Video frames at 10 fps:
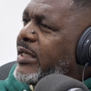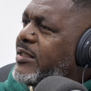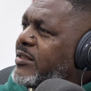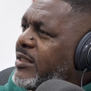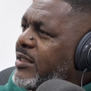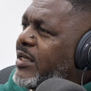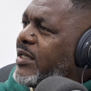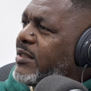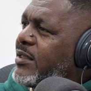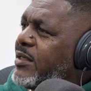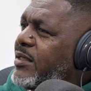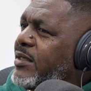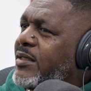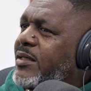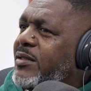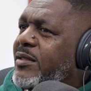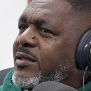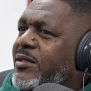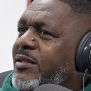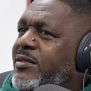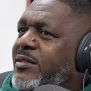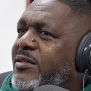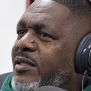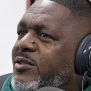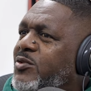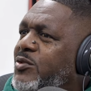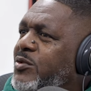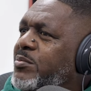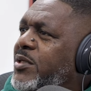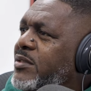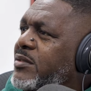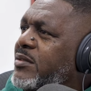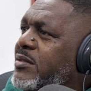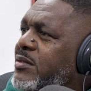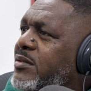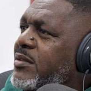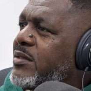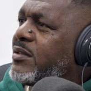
And they seen that. He just said you knew the business.